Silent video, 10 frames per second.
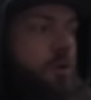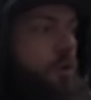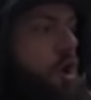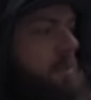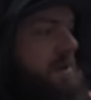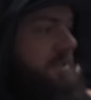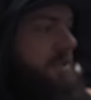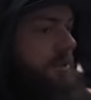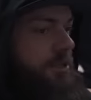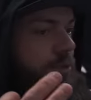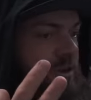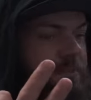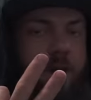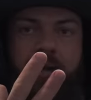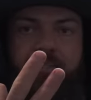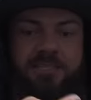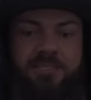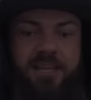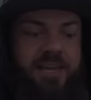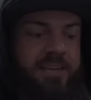We opened three
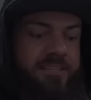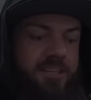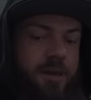boxes and ended